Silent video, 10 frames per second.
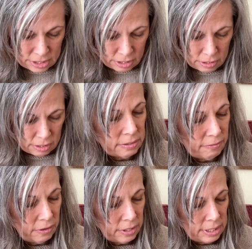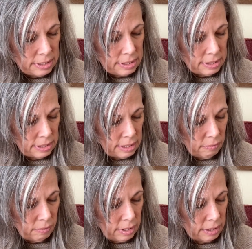yarn. It's very easy to knit
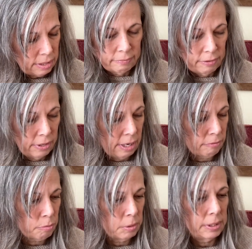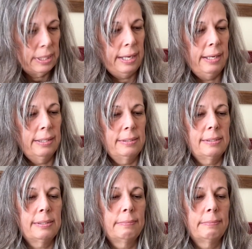with, very comfortable in the hands.